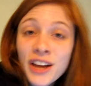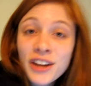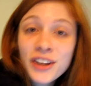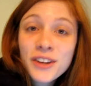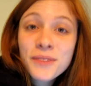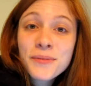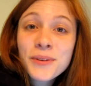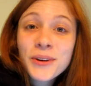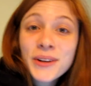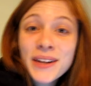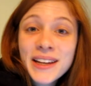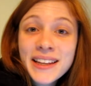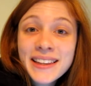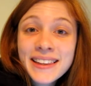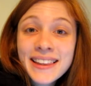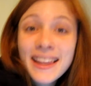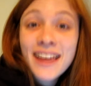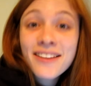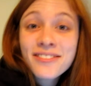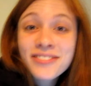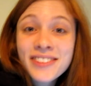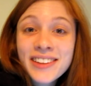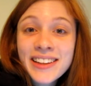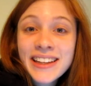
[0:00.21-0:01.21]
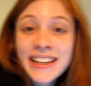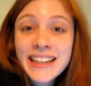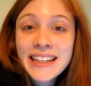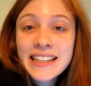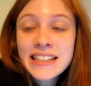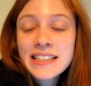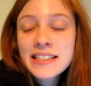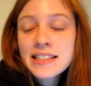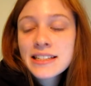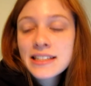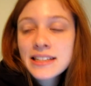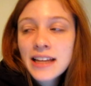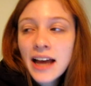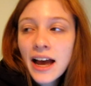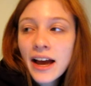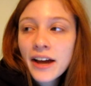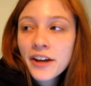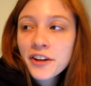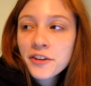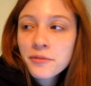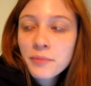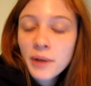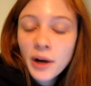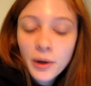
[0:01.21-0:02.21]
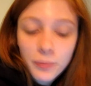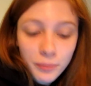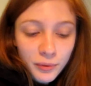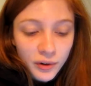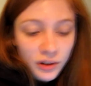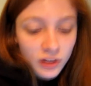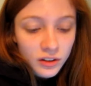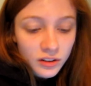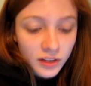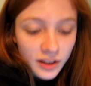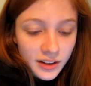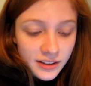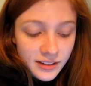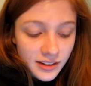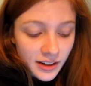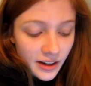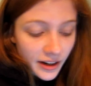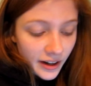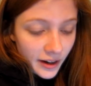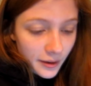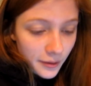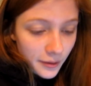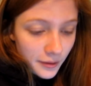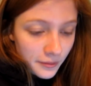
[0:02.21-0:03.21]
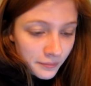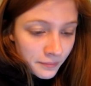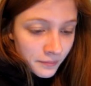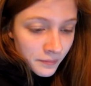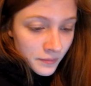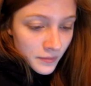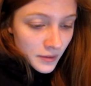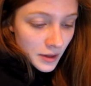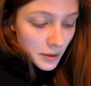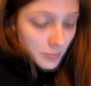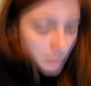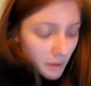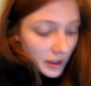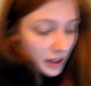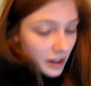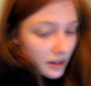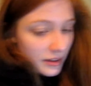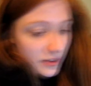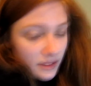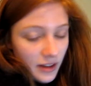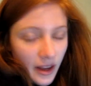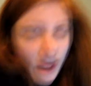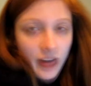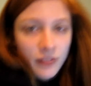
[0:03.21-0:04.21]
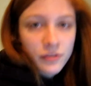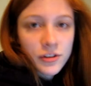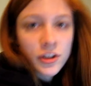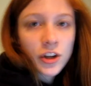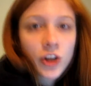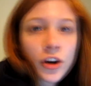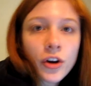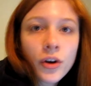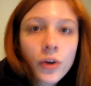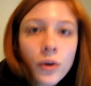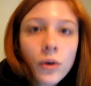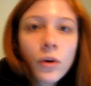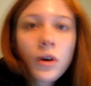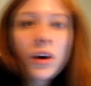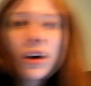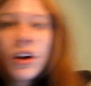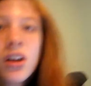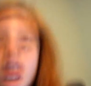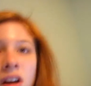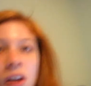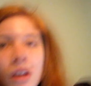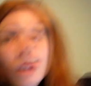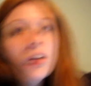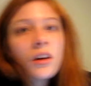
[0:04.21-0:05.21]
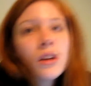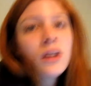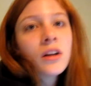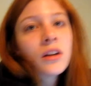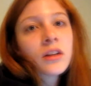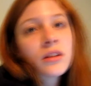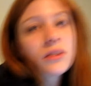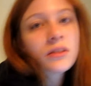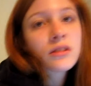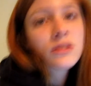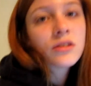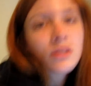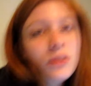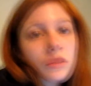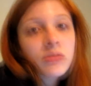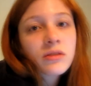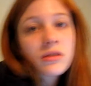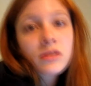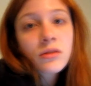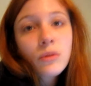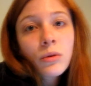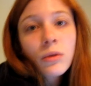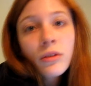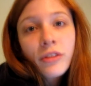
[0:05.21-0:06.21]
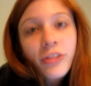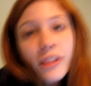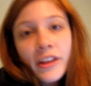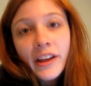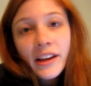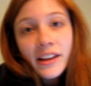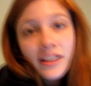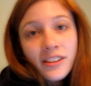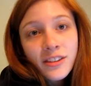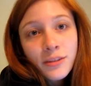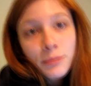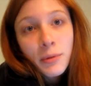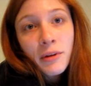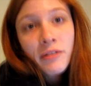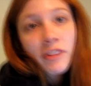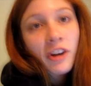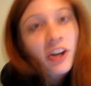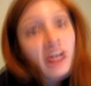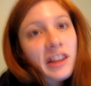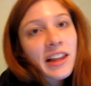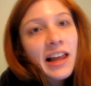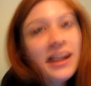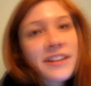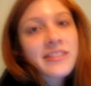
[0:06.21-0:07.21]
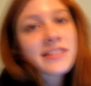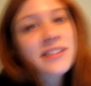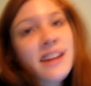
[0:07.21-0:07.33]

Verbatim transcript: Good morning, lovelies. I am up early today because I have to go do school things, my very last